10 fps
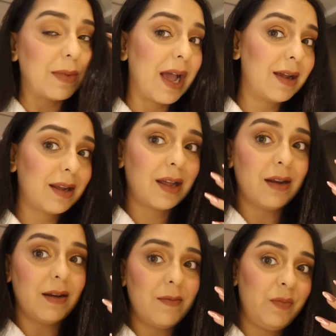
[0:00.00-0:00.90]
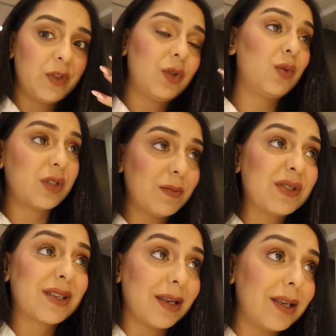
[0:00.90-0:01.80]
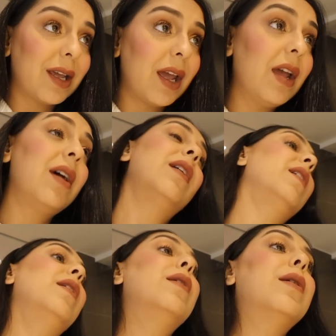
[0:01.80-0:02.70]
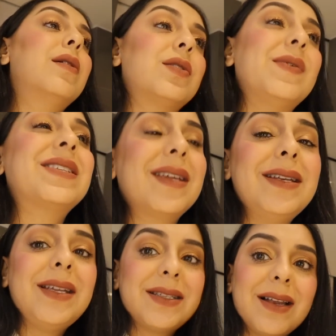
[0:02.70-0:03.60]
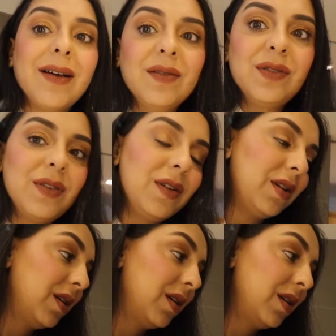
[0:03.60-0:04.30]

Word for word: back and do some skincare because my skin needs love.